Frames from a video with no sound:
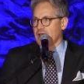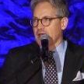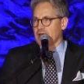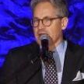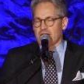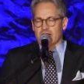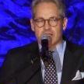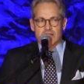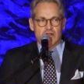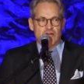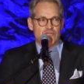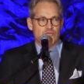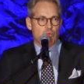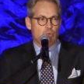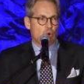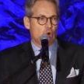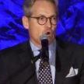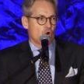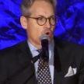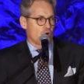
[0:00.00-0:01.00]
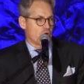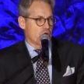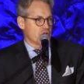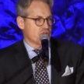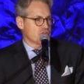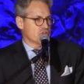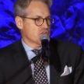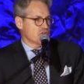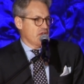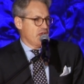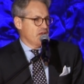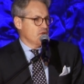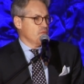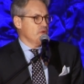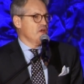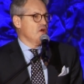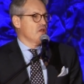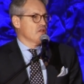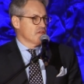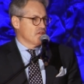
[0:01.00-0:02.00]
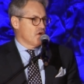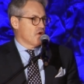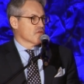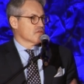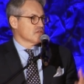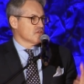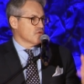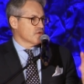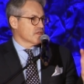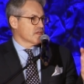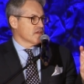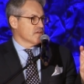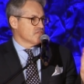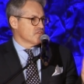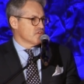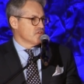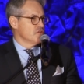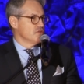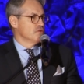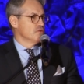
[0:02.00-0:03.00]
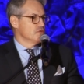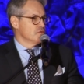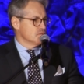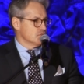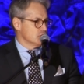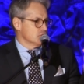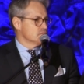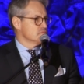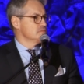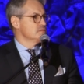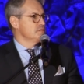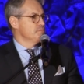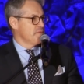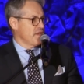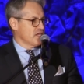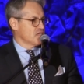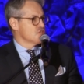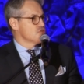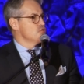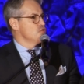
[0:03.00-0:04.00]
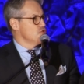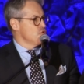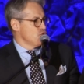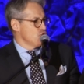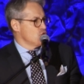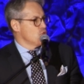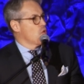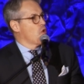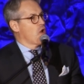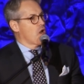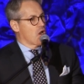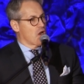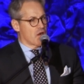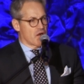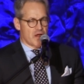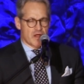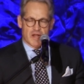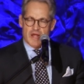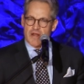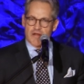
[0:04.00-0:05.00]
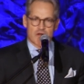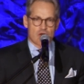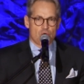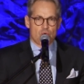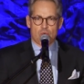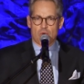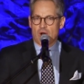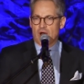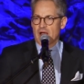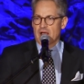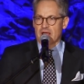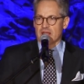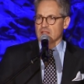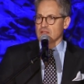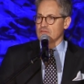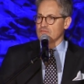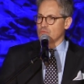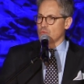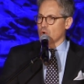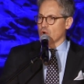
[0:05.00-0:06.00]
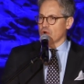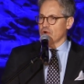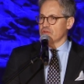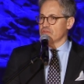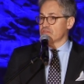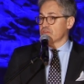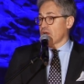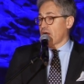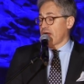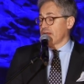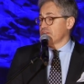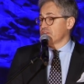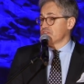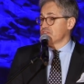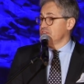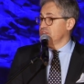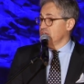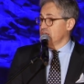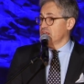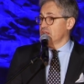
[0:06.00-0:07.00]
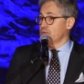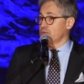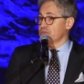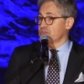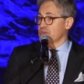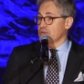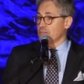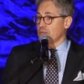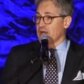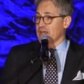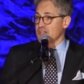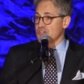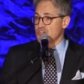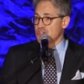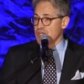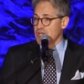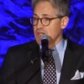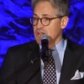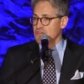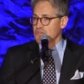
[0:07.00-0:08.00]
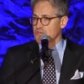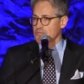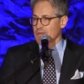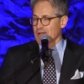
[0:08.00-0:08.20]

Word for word: And I love words, and we all know the Lord gives you, he makes you who you are. And I don't know why I love words, I just did. It was in my genes.